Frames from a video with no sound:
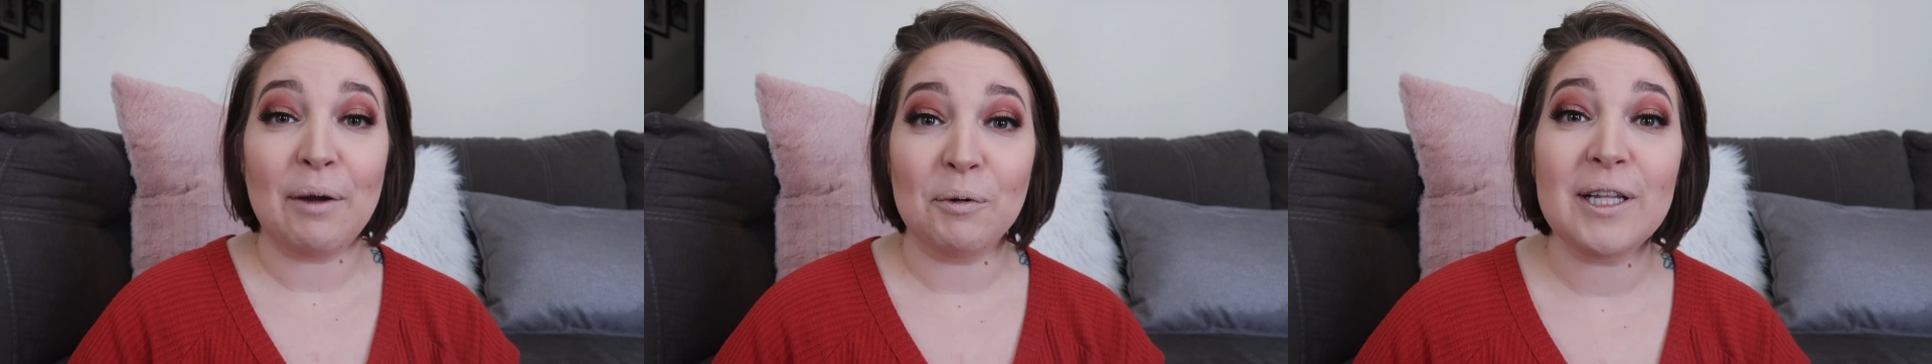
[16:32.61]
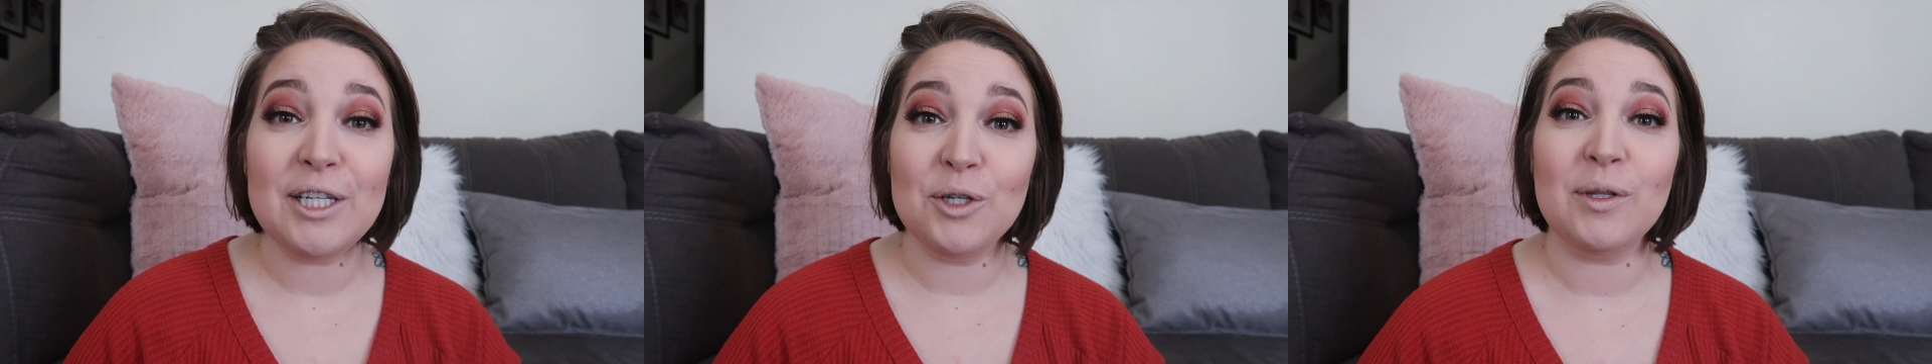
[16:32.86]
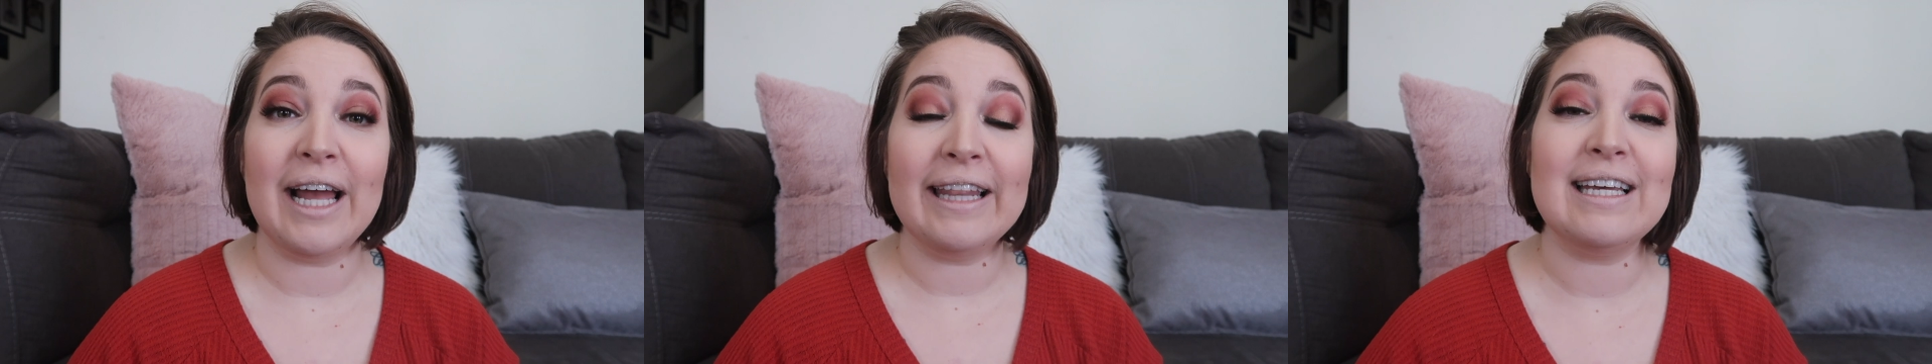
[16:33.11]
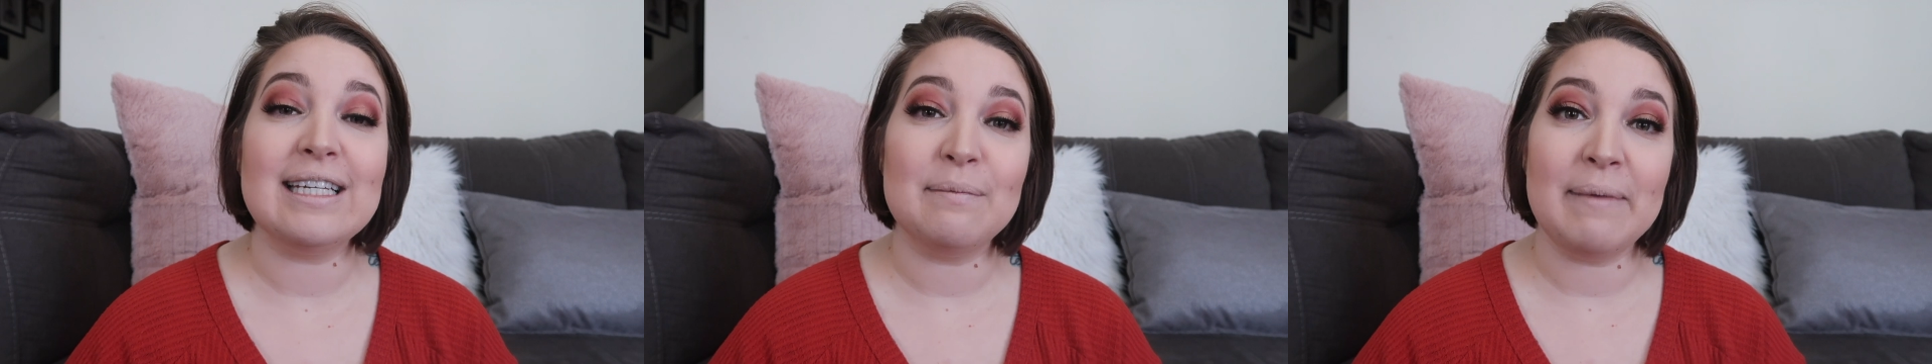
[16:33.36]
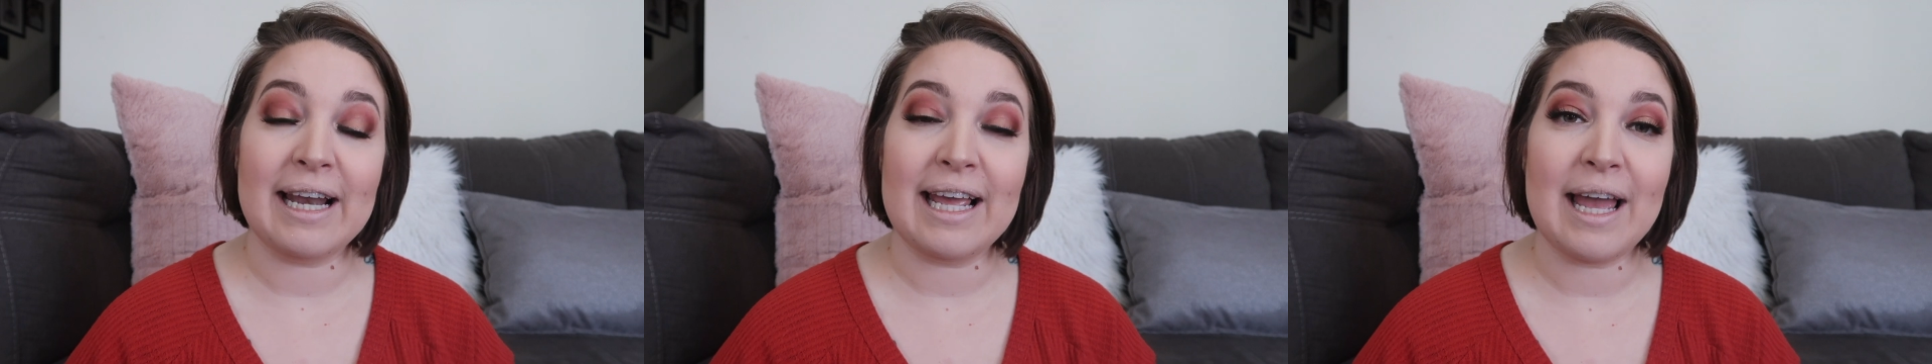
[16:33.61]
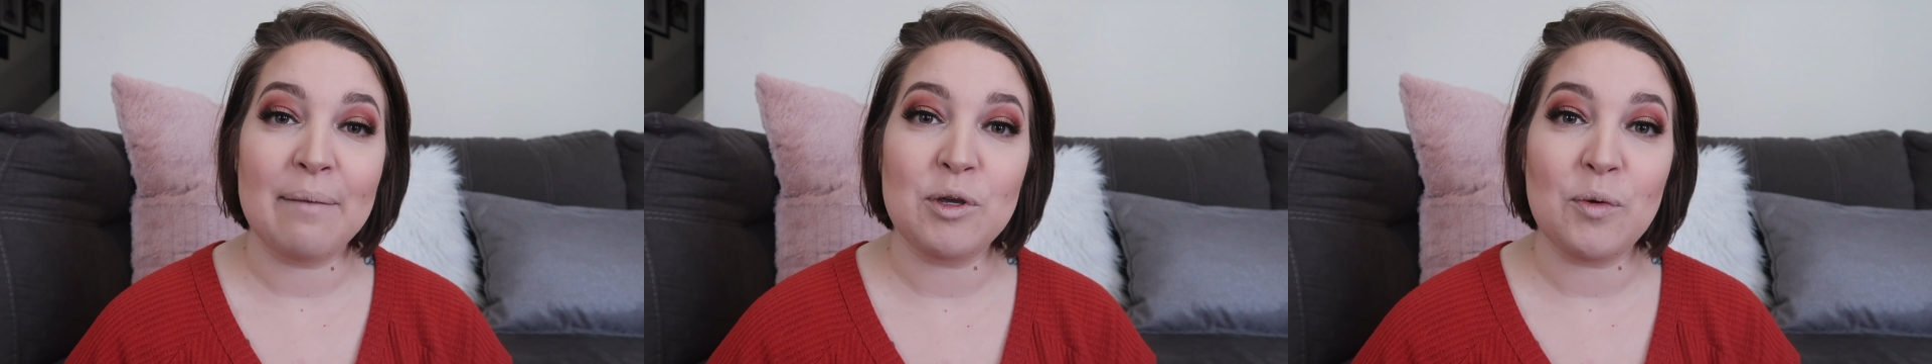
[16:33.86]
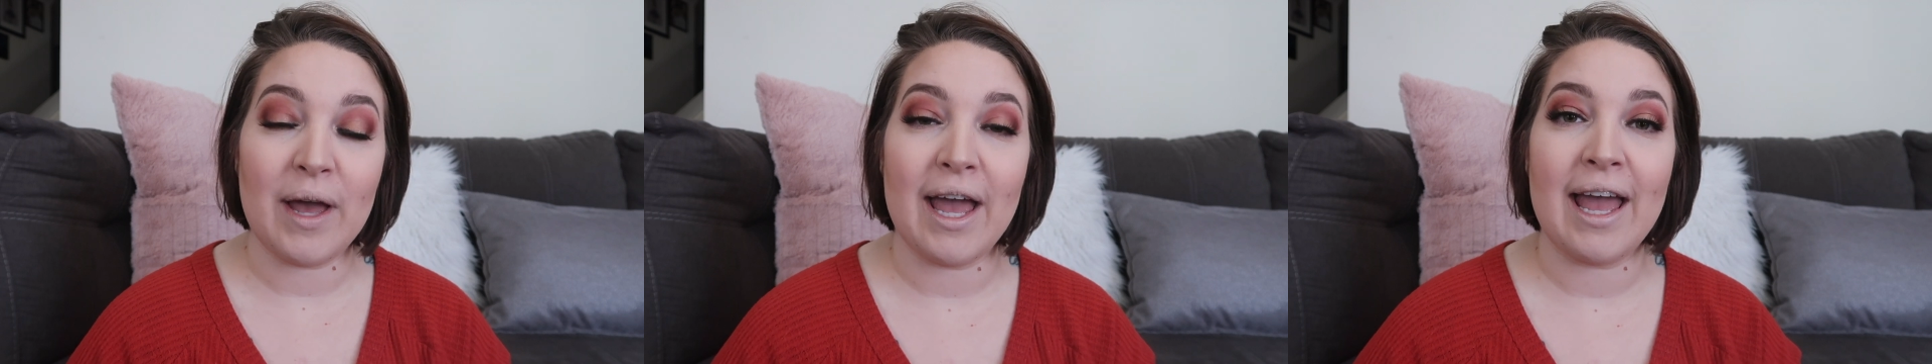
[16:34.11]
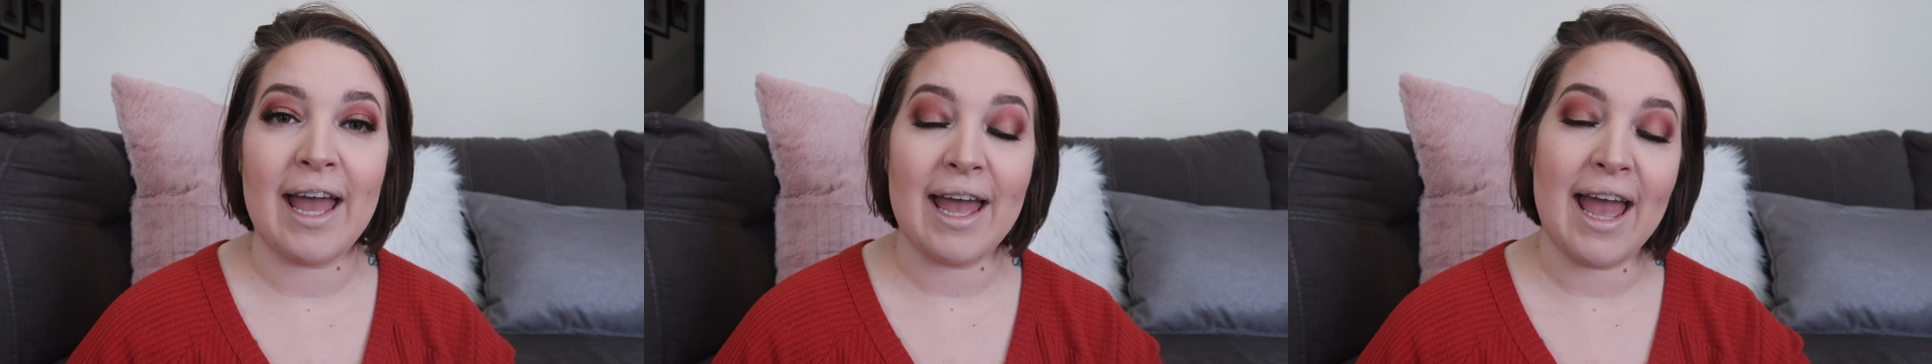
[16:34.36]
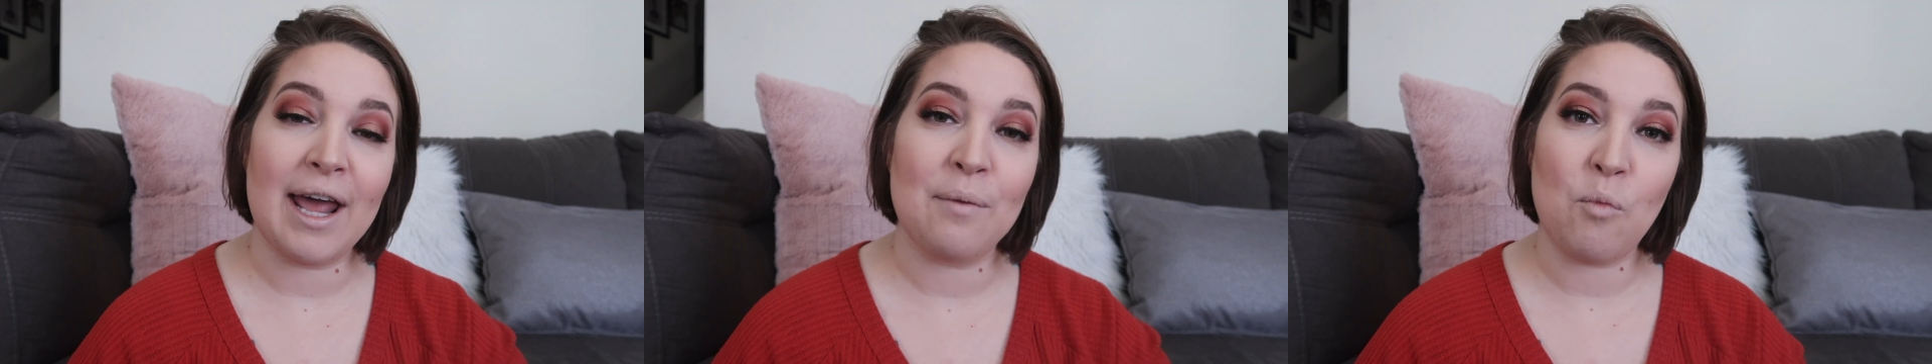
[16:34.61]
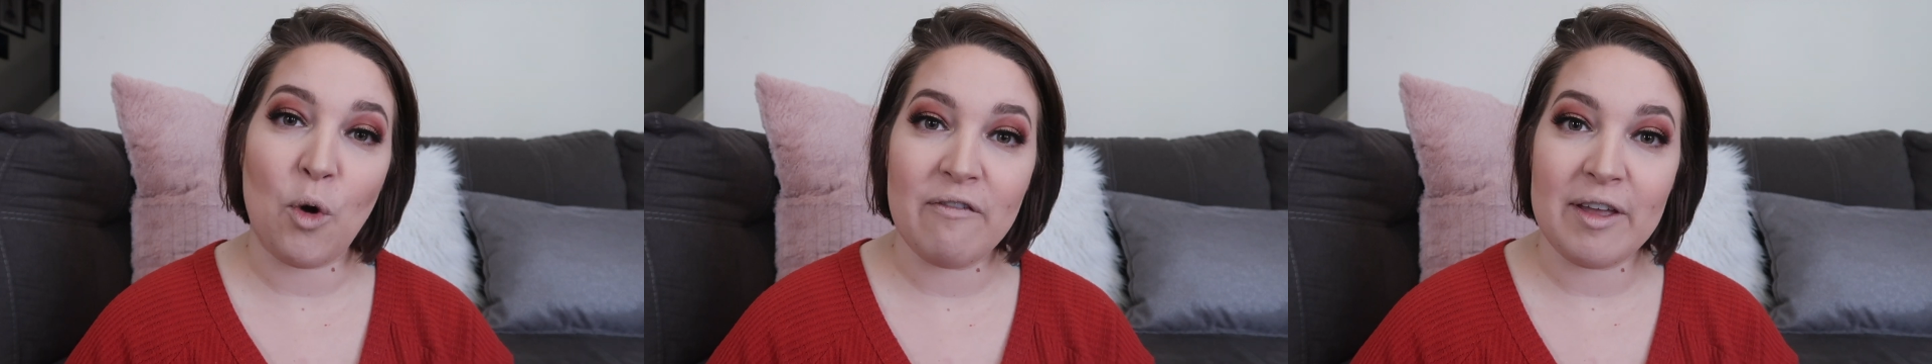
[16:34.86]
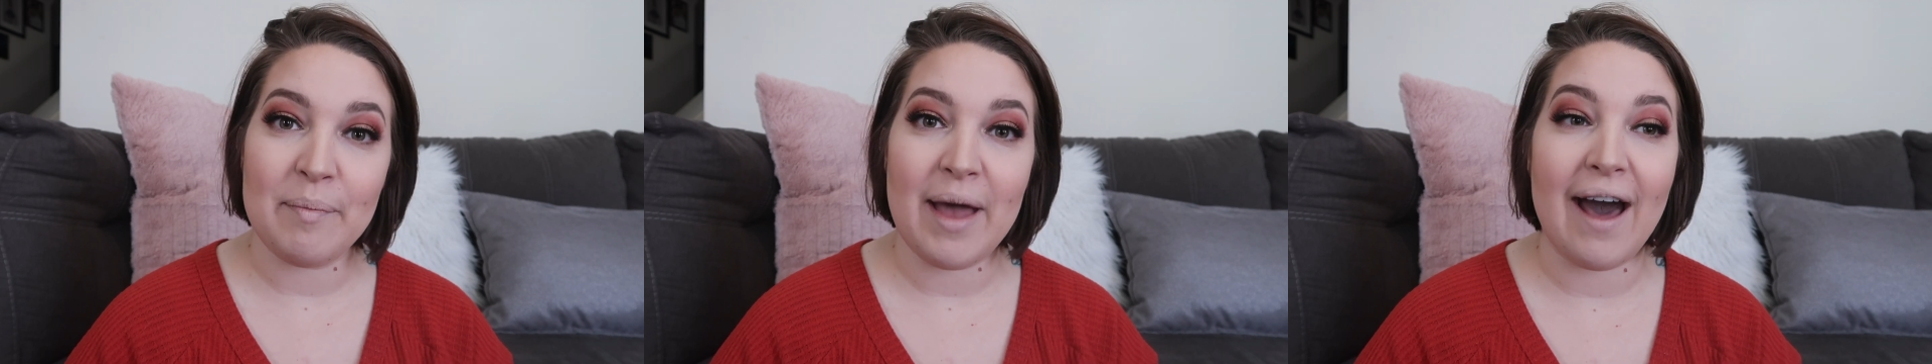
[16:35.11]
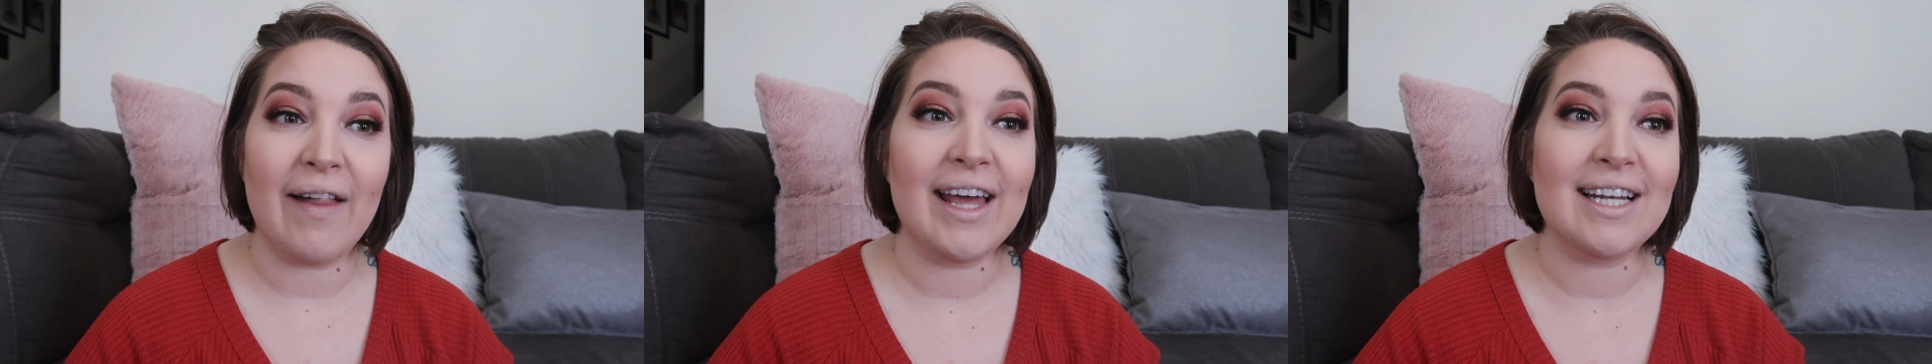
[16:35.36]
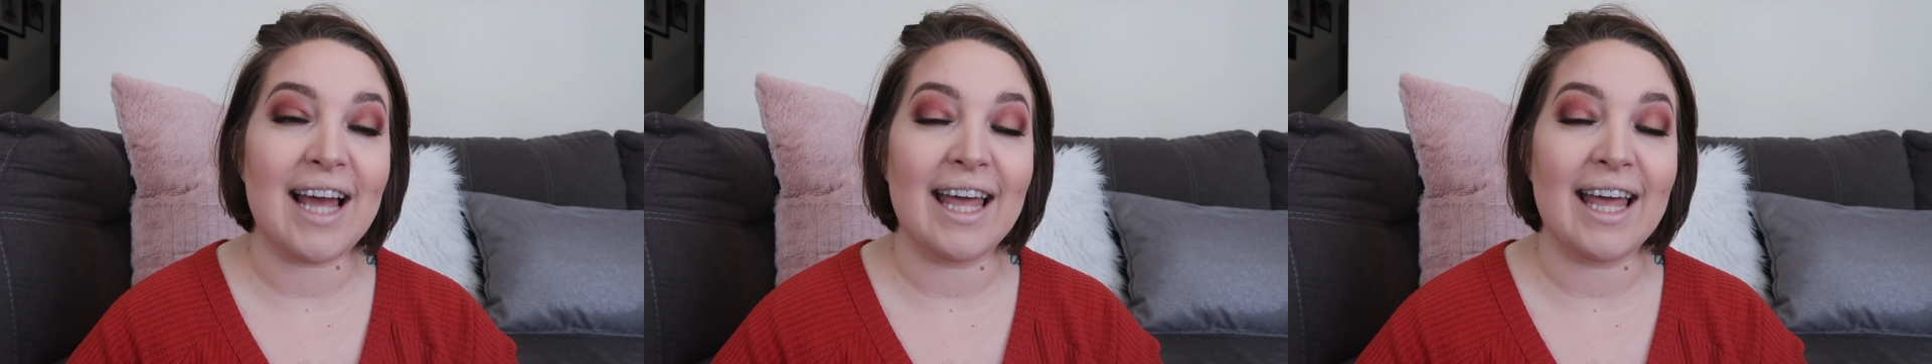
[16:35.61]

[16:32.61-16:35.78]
I really do like this Manny MUA and Morphe palette.